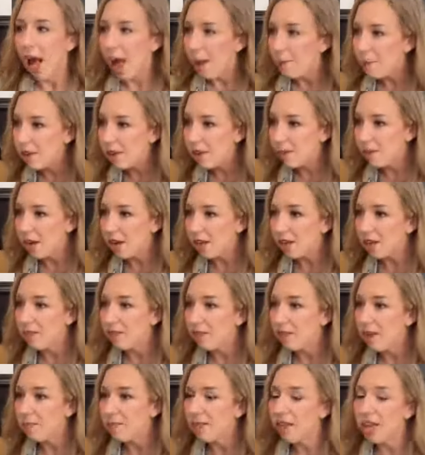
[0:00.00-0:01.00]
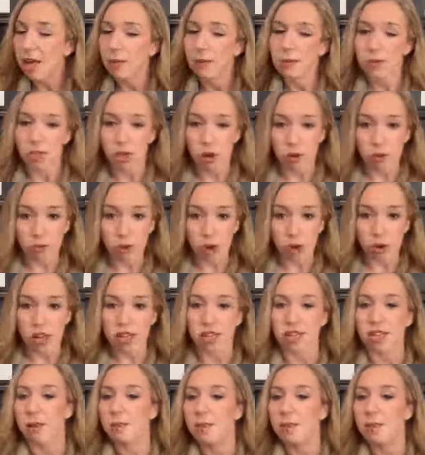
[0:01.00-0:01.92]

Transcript: I'm in the middle of something, I'm so focused,